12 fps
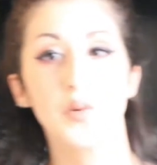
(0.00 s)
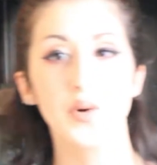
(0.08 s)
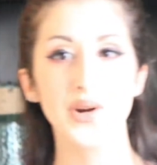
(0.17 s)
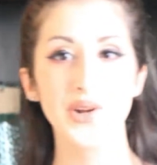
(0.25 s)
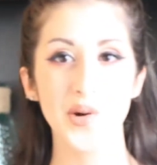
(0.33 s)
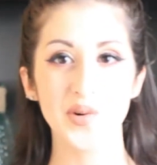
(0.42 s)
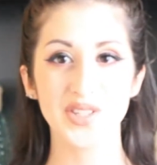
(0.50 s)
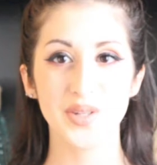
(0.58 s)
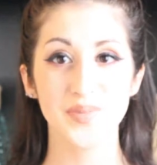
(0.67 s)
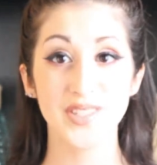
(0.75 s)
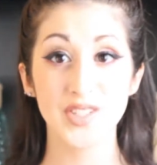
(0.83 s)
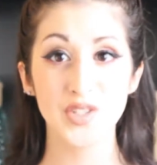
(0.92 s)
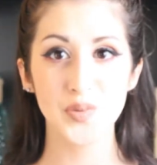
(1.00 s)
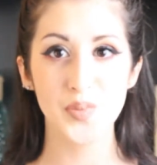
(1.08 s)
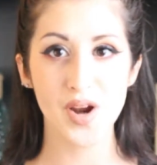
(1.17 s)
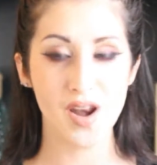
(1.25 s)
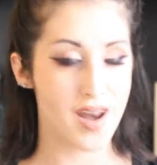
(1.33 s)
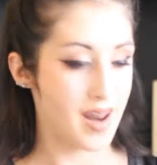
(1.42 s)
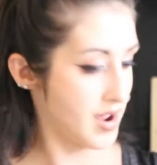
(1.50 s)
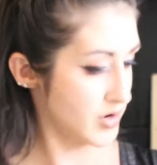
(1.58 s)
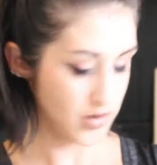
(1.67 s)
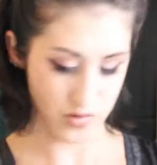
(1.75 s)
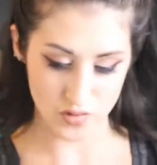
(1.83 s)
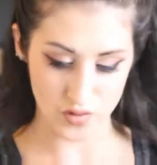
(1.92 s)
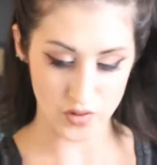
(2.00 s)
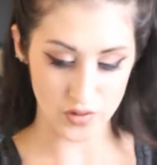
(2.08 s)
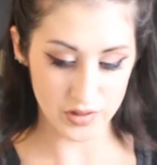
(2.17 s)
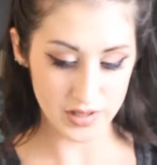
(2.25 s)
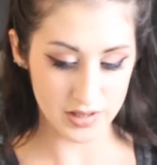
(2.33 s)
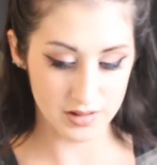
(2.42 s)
We're going to go with some supernatural